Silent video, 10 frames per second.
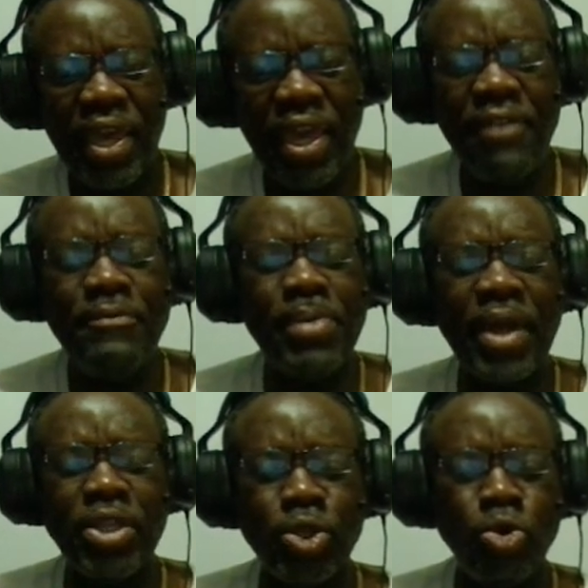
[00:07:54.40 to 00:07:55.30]
if black
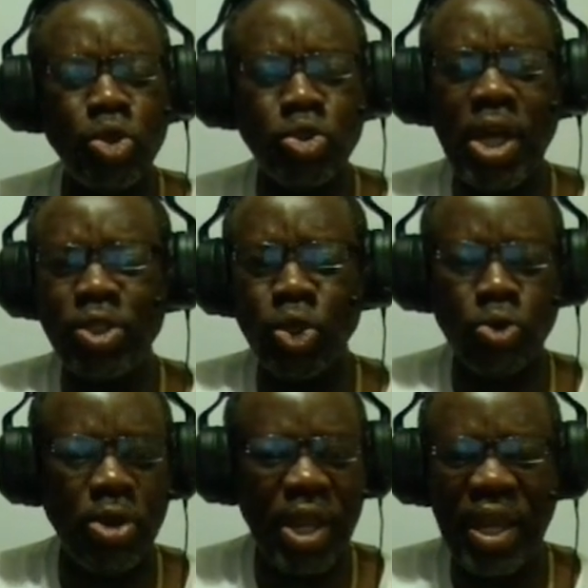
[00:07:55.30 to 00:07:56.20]
is going to try to
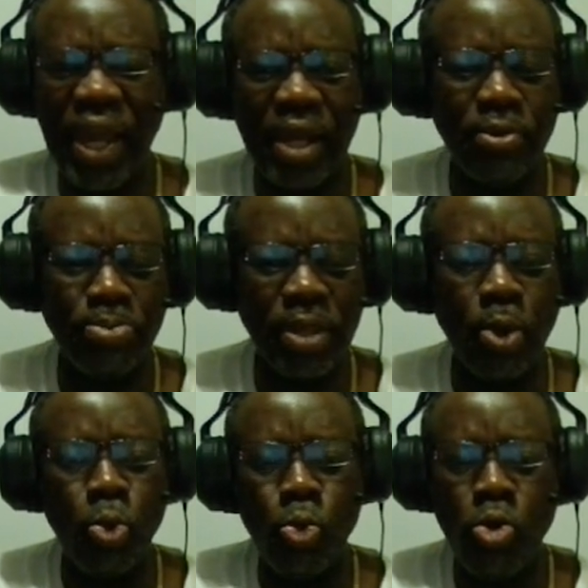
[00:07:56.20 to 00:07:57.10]
create any kind of play,
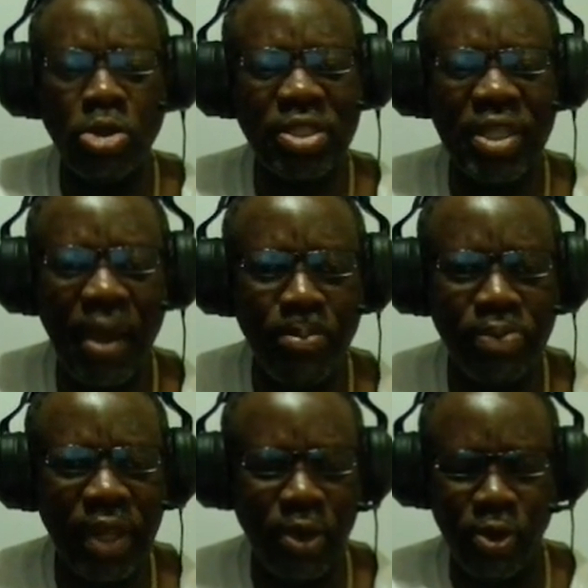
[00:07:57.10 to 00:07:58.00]
what's that
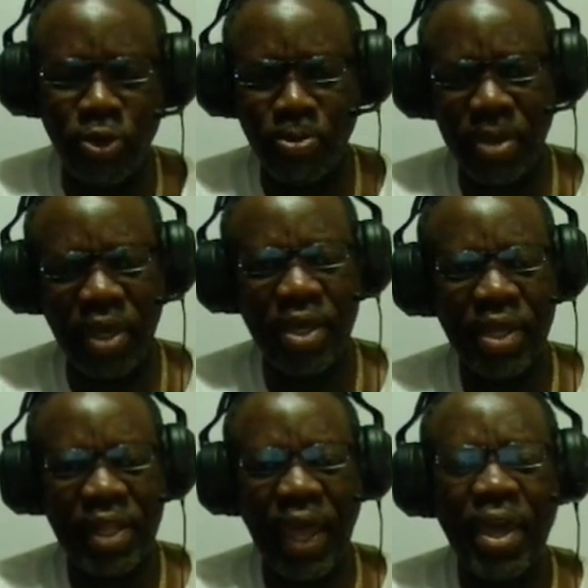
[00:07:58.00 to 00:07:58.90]
play going to be?
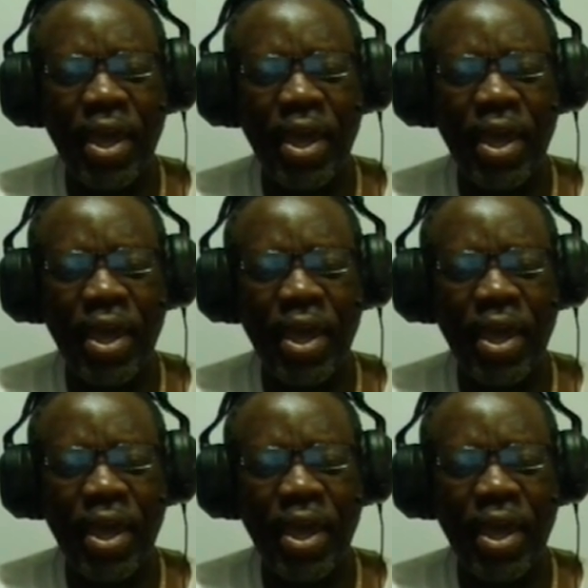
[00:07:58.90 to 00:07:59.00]
Like,